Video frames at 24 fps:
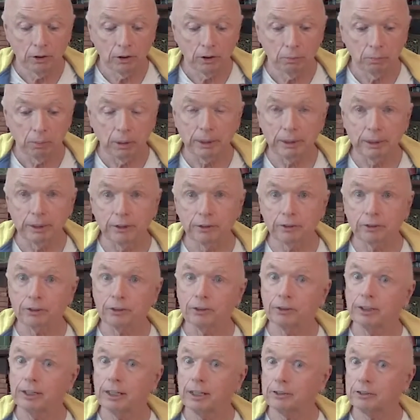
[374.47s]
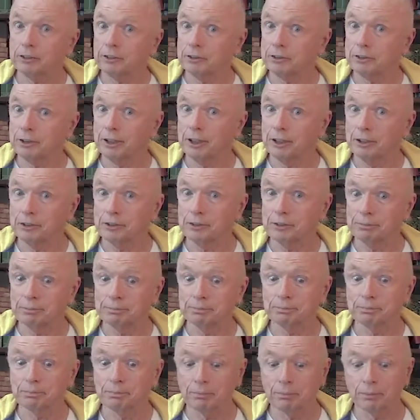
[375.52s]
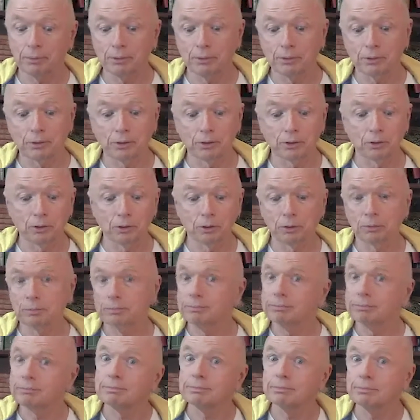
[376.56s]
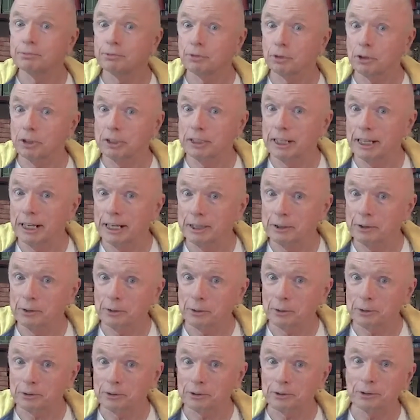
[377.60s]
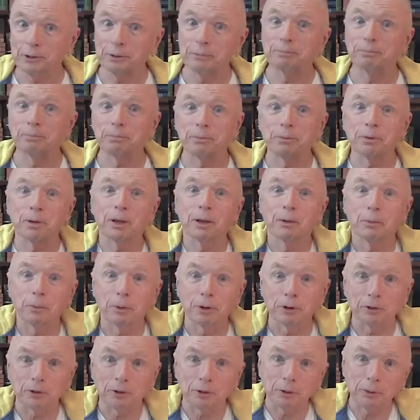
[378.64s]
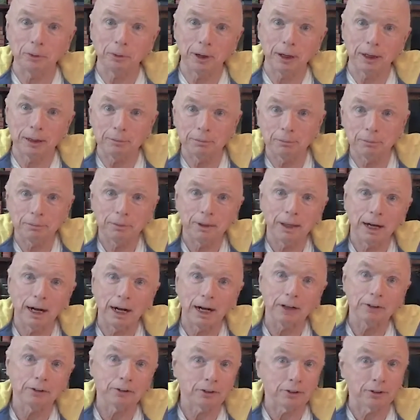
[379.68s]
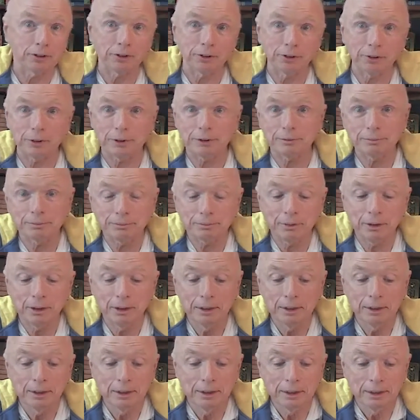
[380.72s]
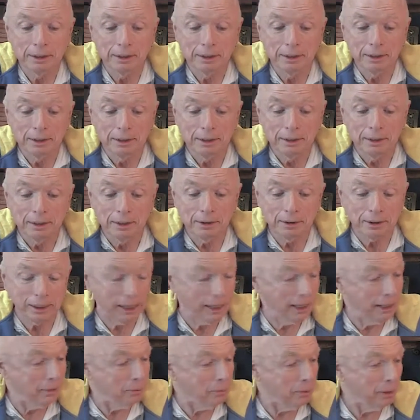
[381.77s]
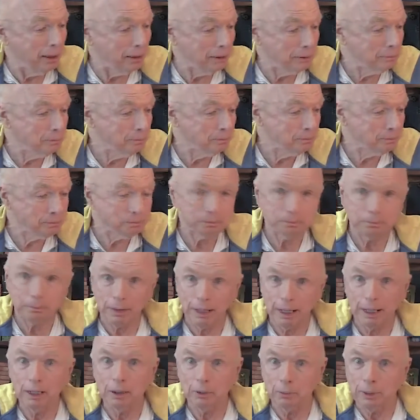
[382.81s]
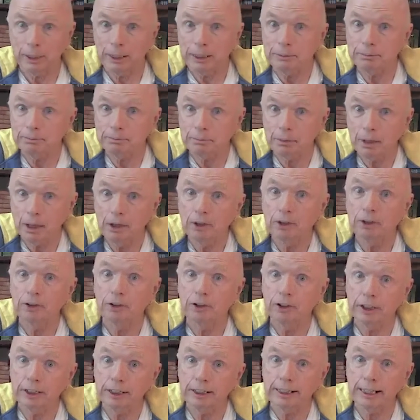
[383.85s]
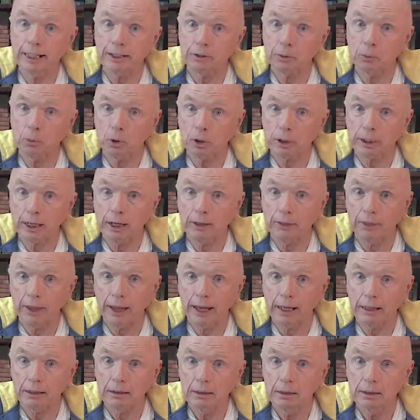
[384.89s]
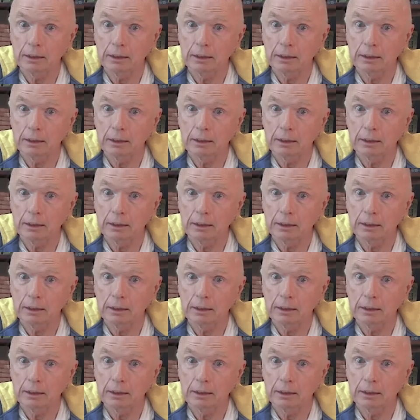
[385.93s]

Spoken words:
But it is a good exercise to do for a day or so, once in a while. I still do it. Okay, well, anyway, you need to get to work on that.